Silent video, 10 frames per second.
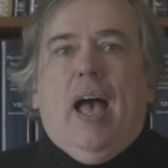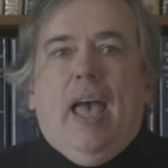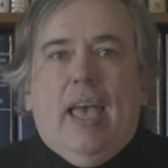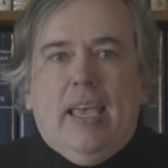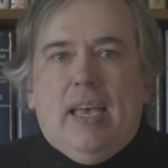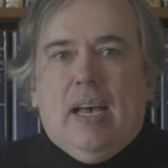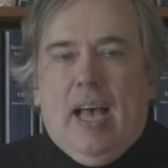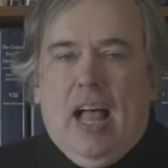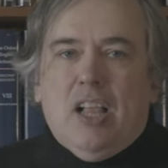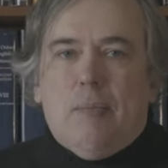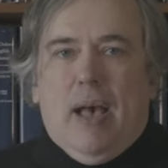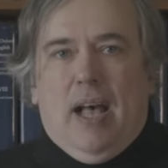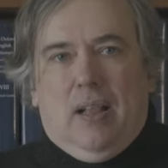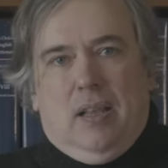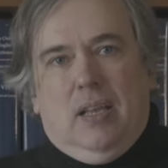a uh,
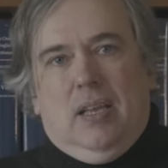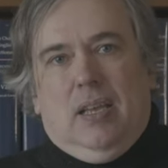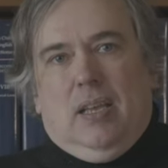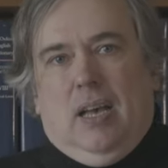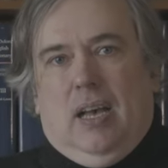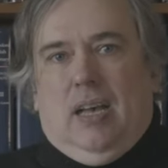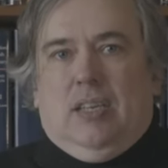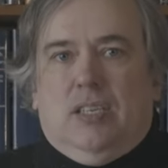El-Gamal, uh,